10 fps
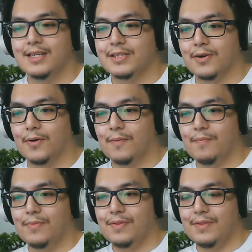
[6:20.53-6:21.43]

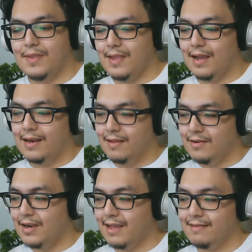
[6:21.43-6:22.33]
So
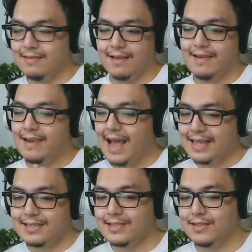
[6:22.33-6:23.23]
I think the
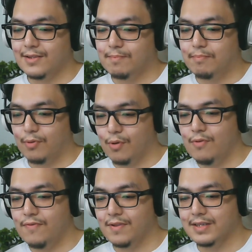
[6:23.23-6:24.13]
last
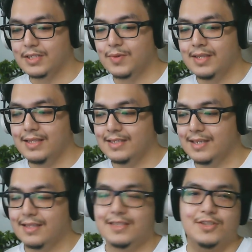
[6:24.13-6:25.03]
pro for this one is
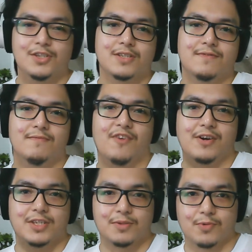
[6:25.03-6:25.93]
that it's just
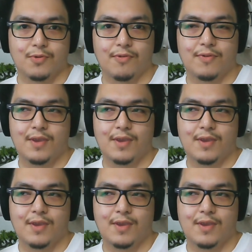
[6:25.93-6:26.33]
very smooth.